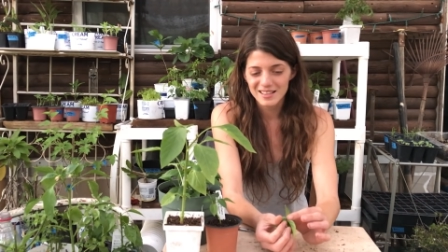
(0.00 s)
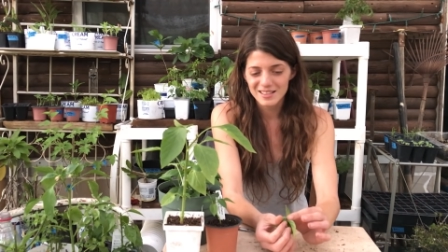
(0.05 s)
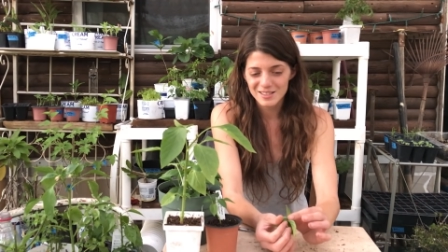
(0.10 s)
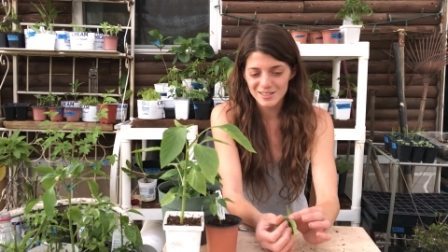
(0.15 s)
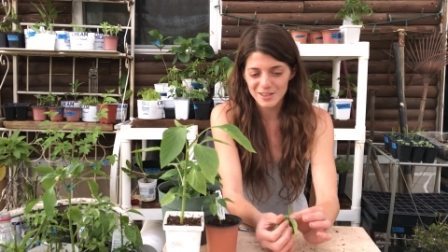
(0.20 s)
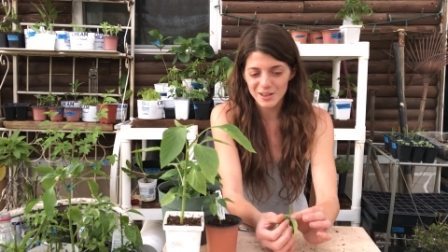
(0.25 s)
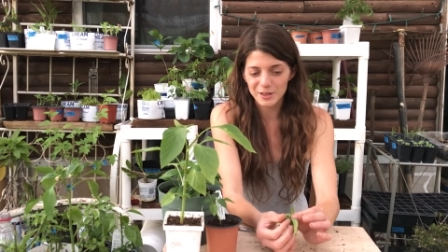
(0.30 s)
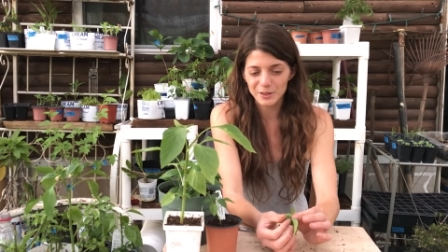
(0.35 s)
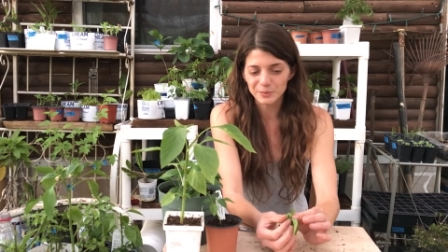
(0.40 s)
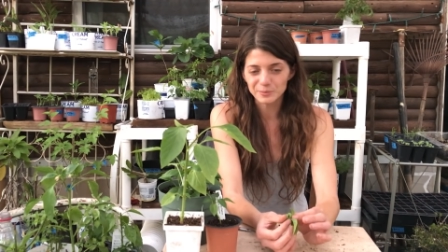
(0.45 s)

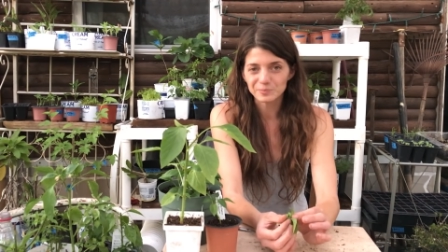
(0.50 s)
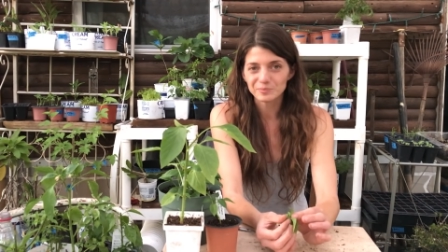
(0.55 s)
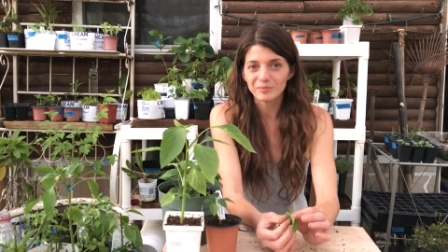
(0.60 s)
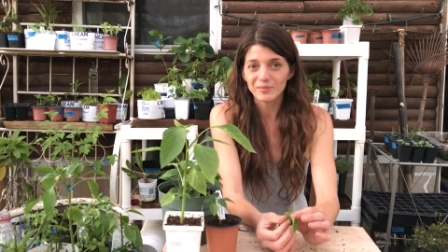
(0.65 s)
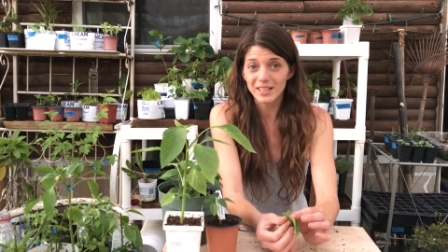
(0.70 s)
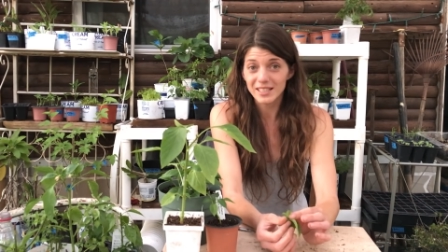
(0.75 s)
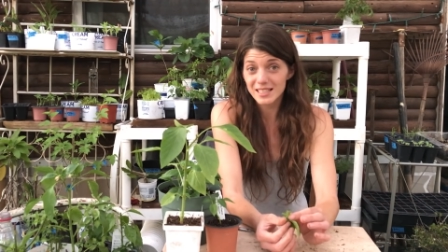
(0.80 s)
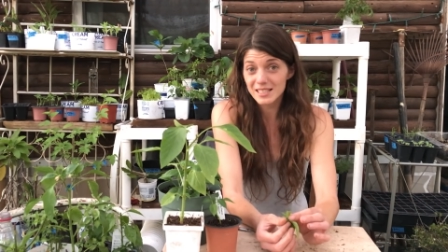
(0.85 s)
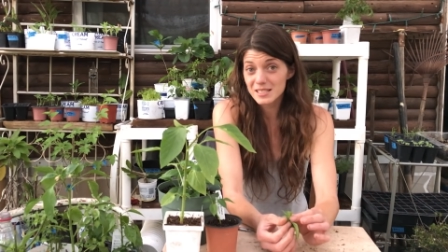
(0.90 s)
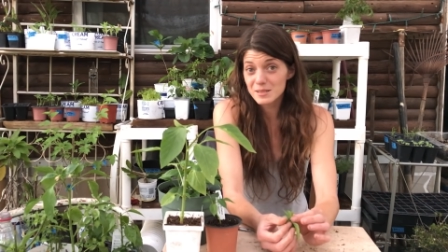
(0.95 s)
So
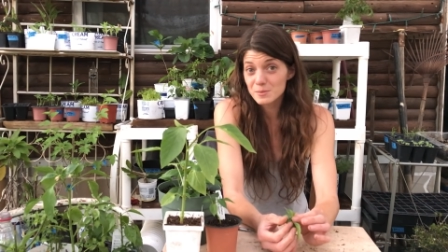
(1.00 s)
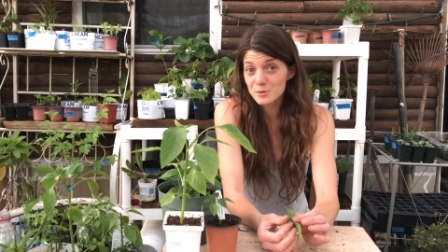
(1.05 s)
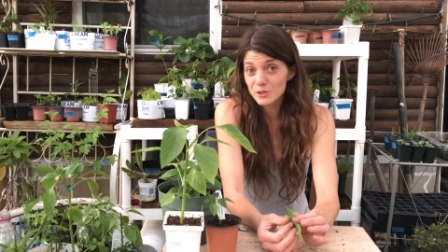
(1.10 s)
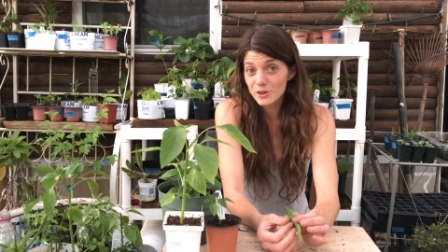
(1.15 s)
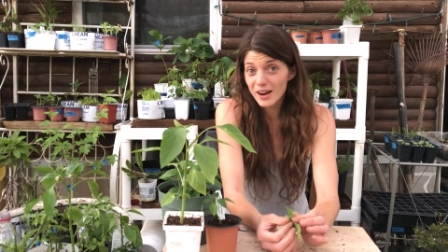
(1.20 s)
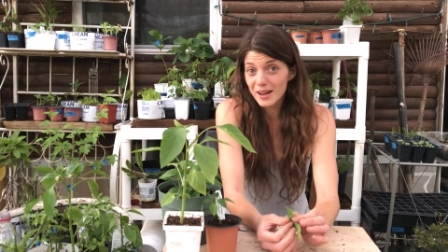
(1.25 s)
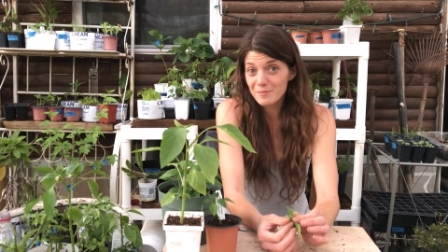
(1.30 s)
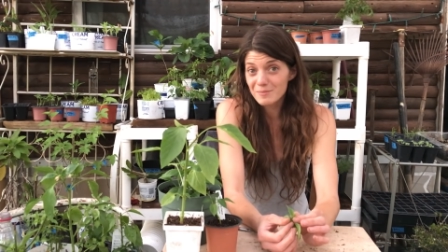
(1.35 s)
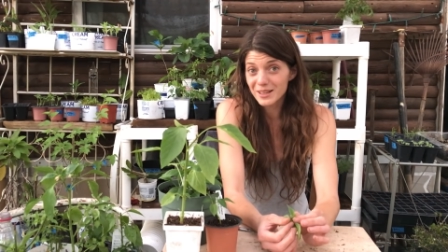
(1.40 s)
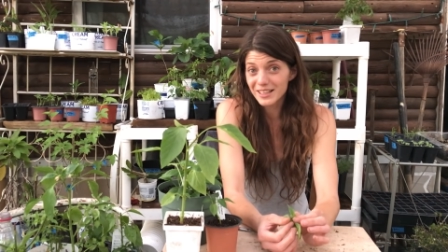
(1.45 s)
hit the
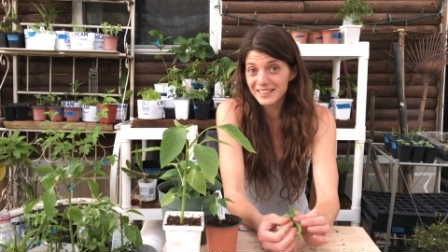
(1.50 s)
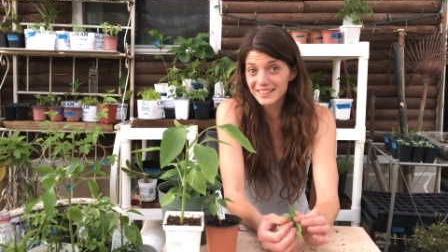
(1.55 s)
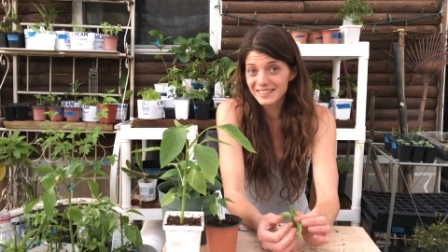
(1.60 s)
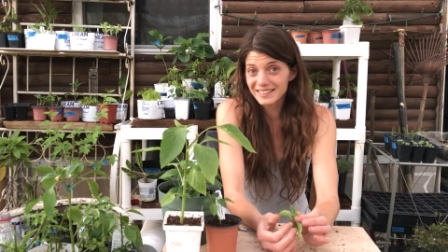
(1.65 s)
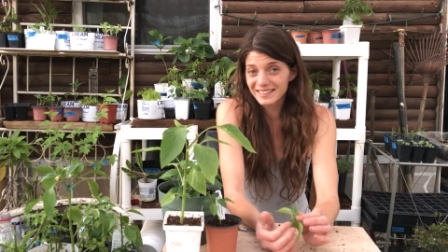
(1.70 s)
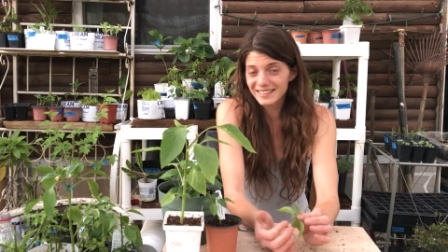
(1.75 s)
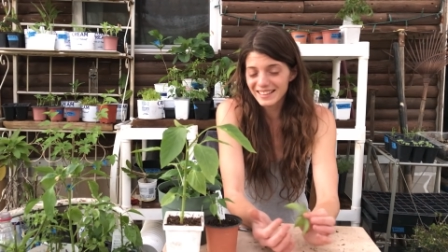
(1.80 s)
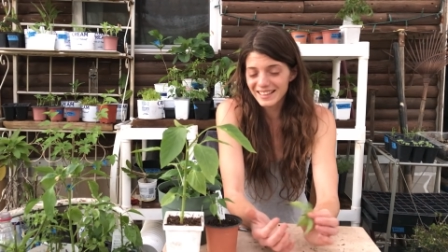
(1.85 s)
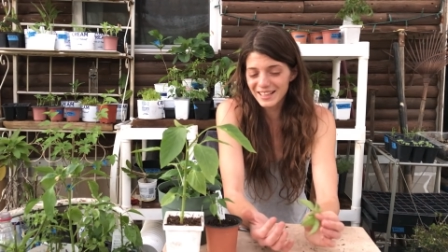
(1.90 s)
subscribe button